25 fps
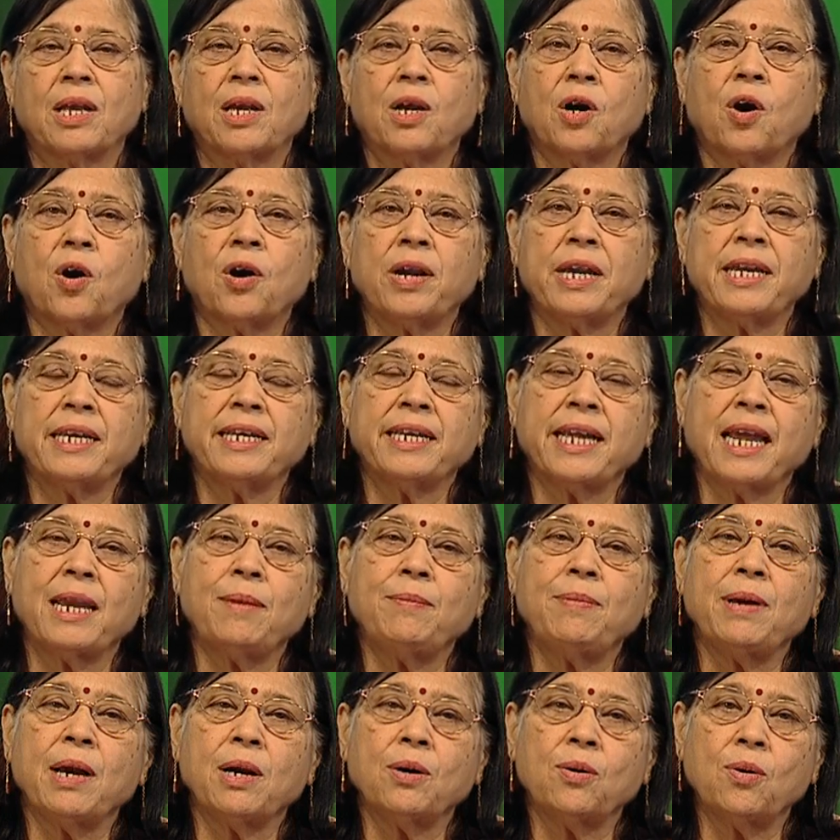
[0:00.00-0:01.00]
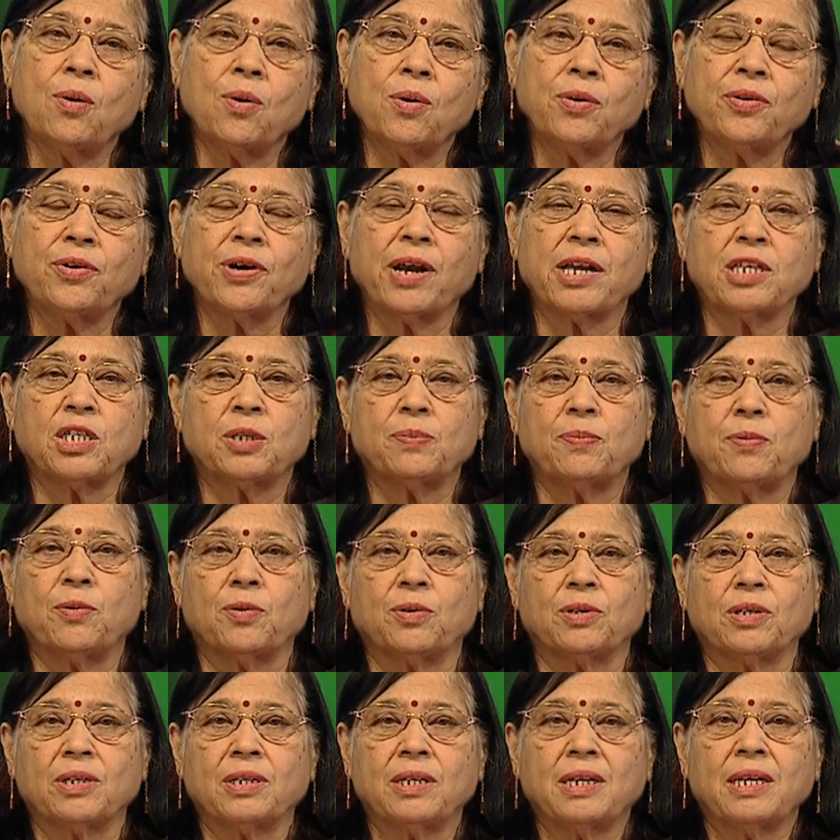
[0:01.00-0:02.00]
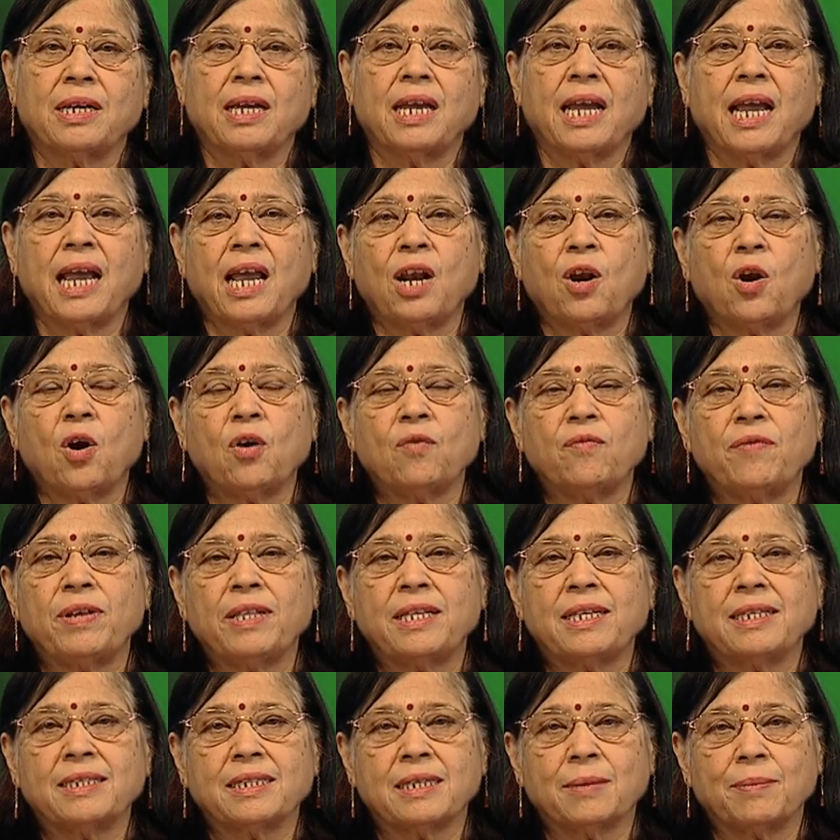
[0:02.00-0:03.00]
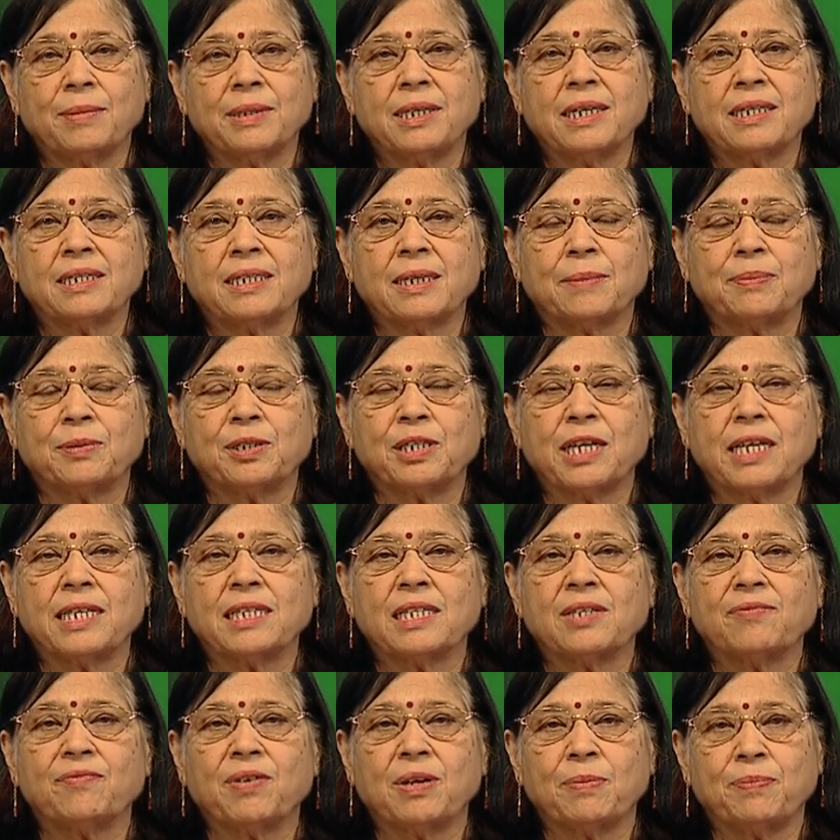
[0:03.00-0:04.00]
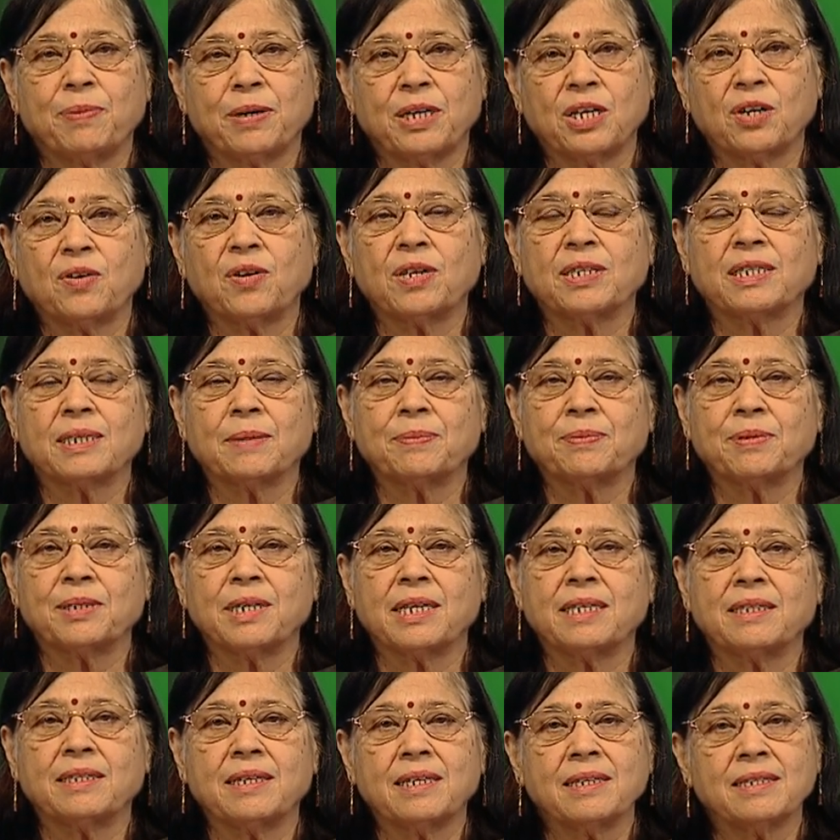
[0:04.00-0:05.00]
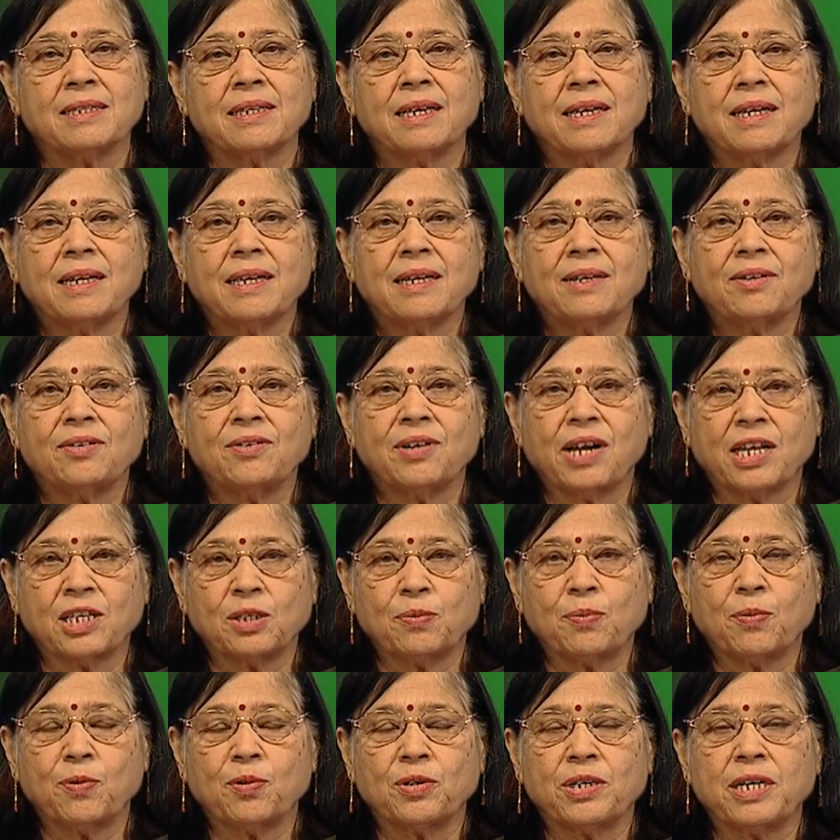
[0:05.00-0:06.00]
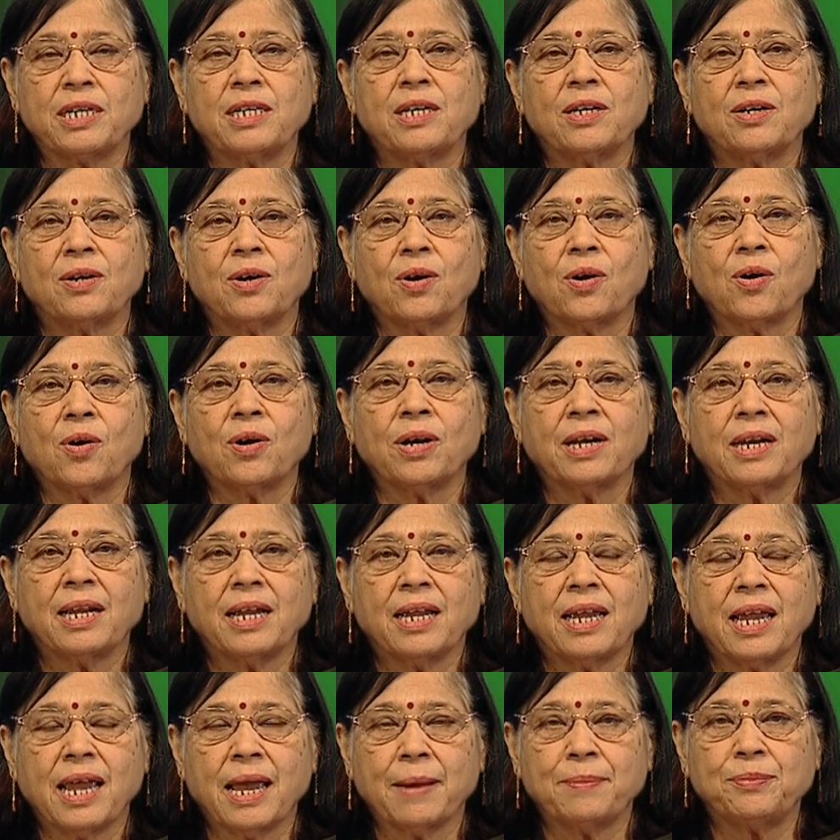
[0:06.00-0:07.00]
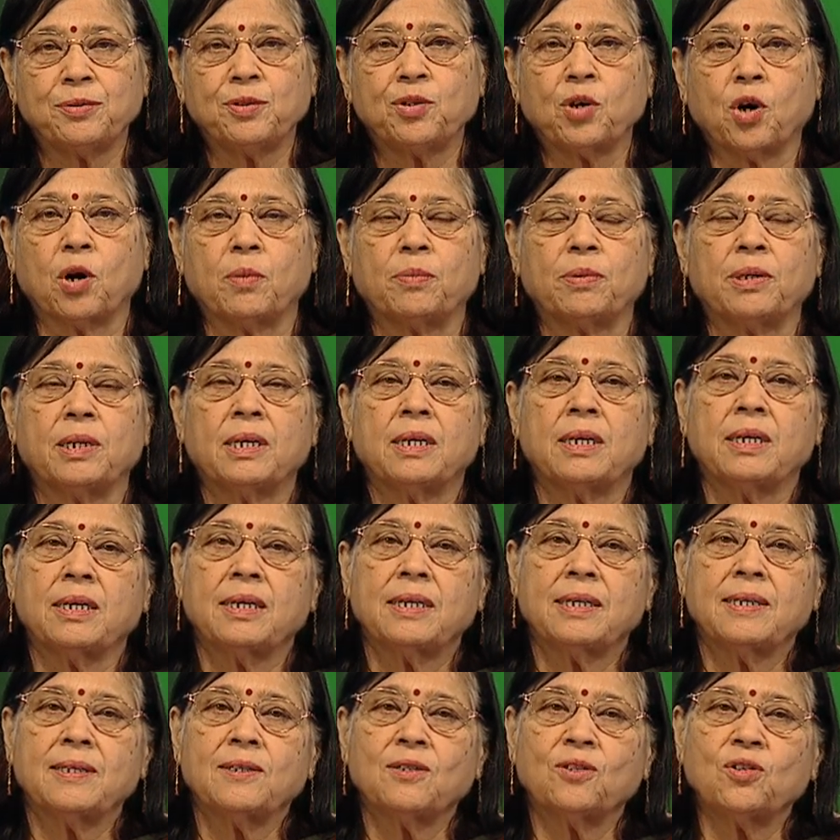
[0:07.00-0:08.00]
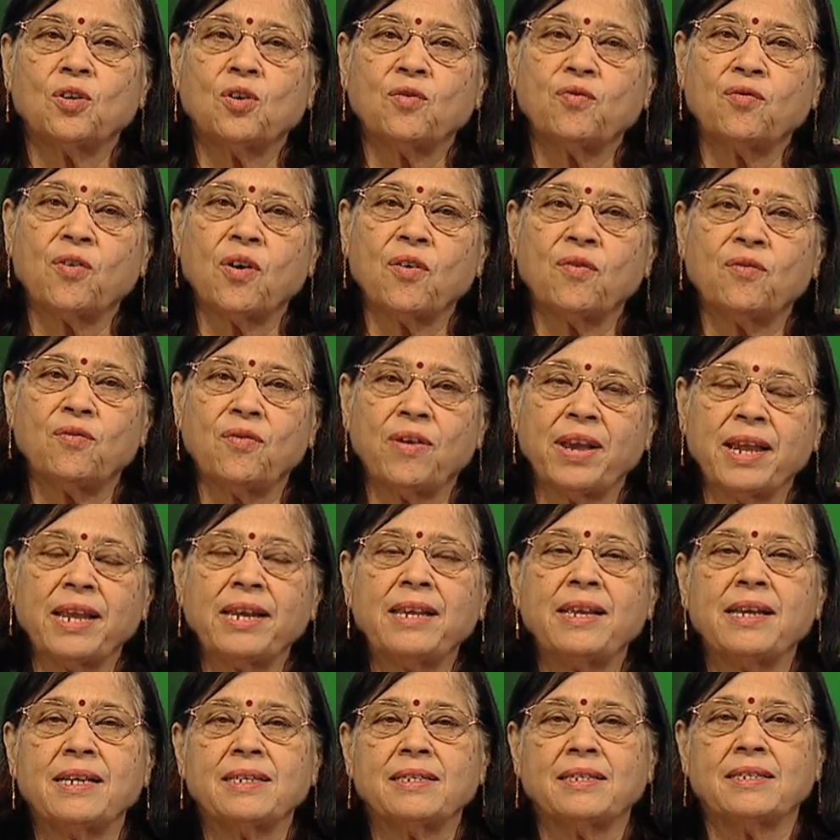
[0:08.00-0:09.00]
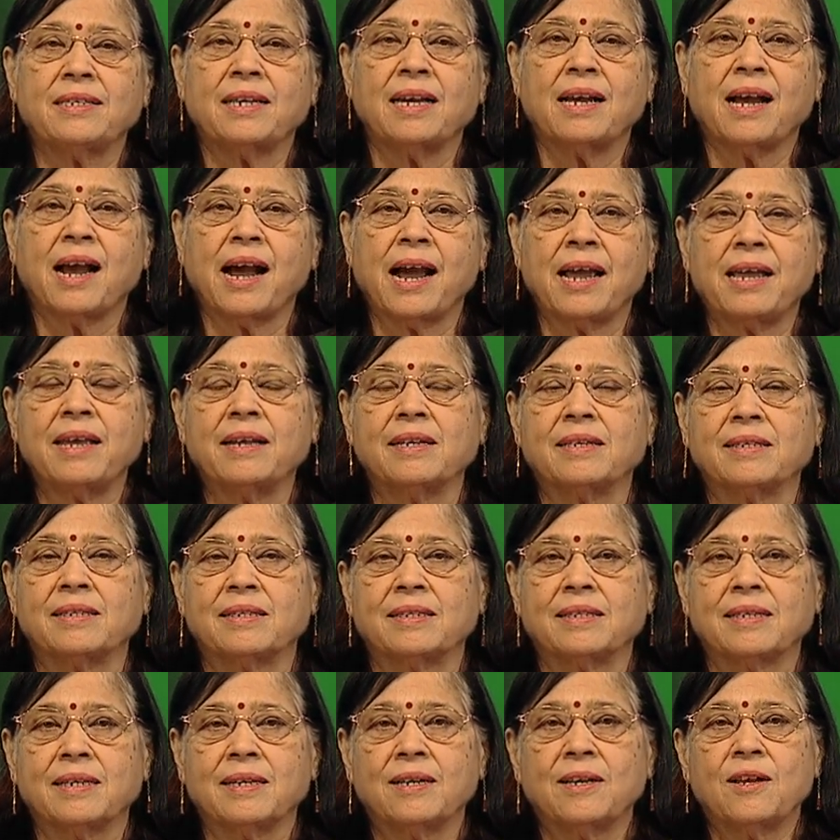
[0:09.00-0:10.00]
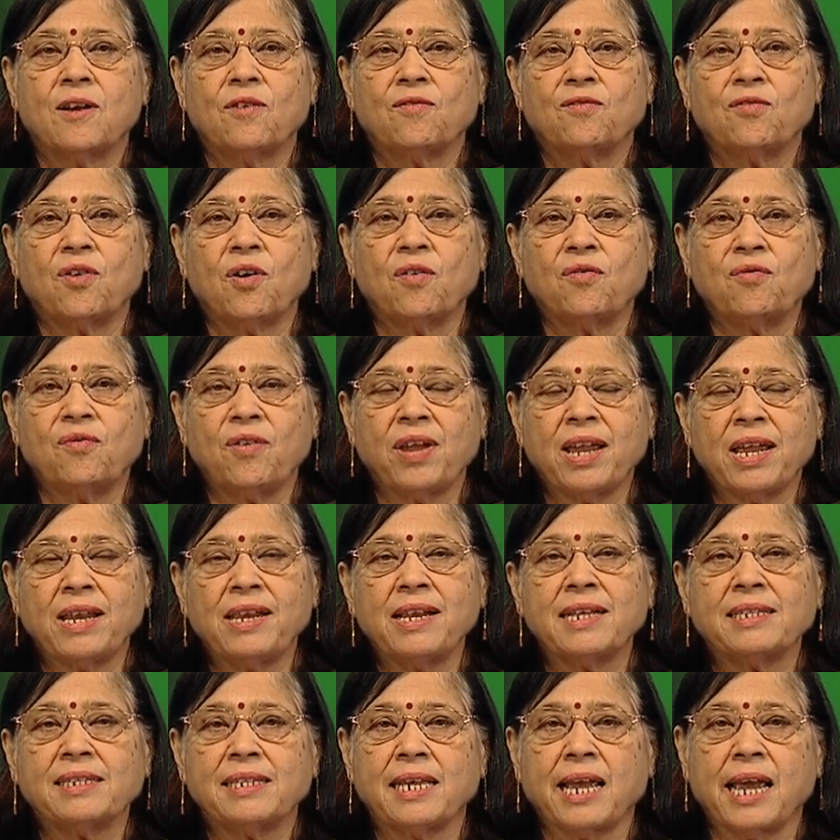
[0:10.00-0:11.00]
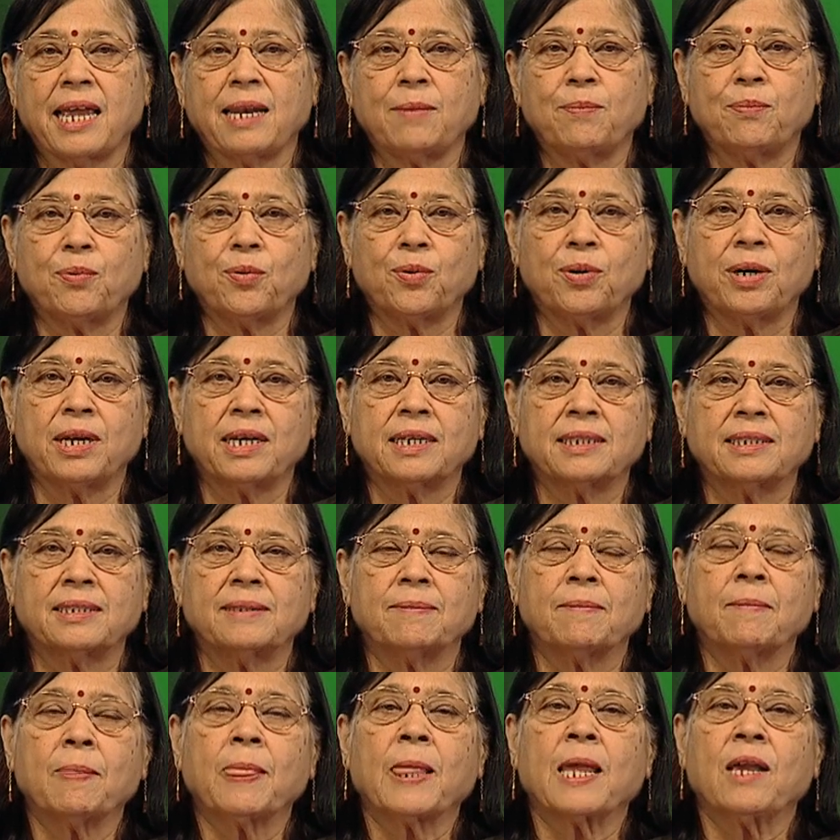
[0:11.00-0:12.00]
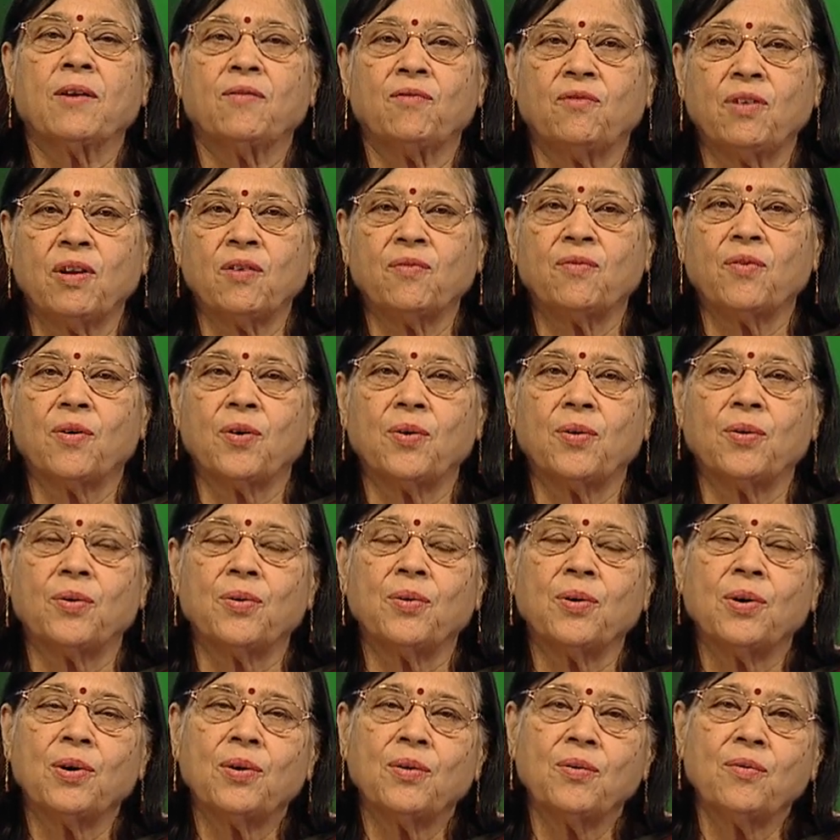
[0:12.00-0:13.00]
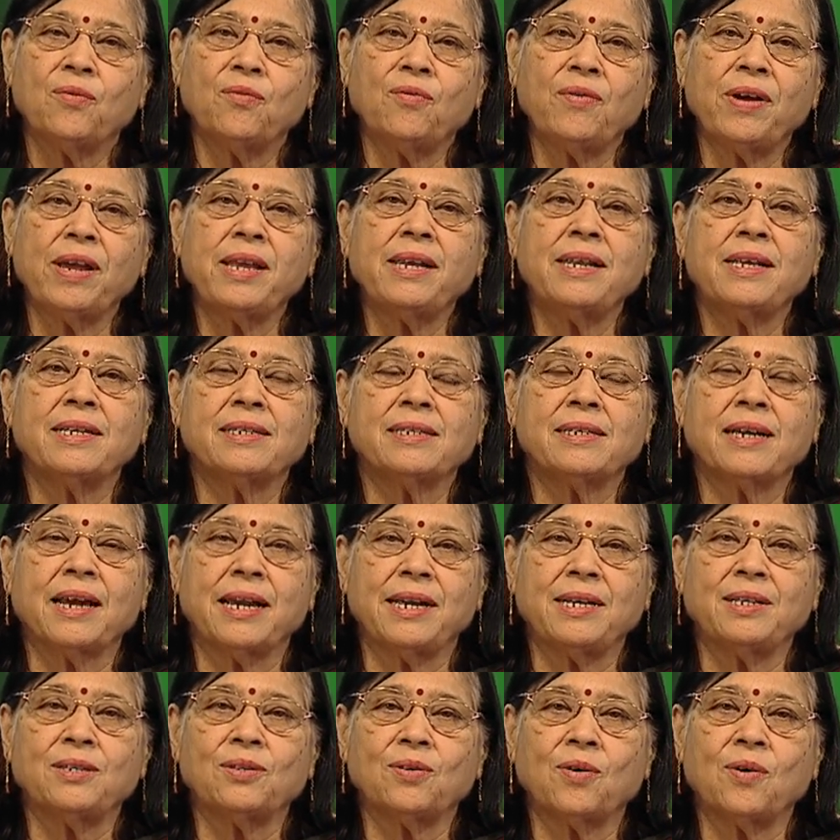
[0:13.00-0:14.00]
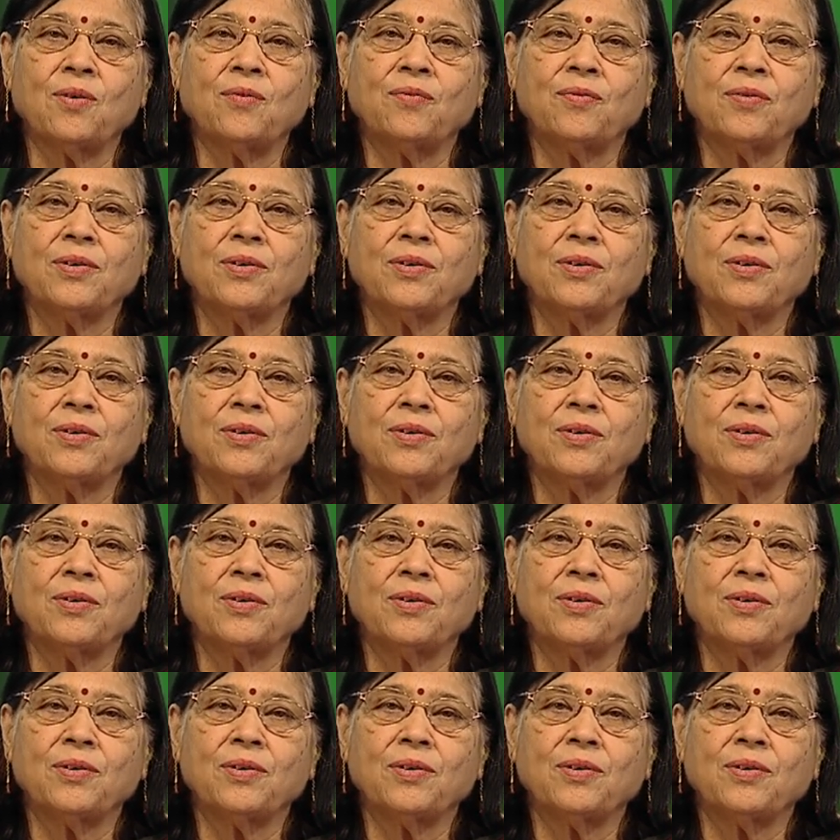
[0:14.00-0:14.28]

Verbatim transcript: or it can be a co-transport along with some other substance, one particular substance is transported or absorbed. So, for various ions, for various end products, we follow various kinds of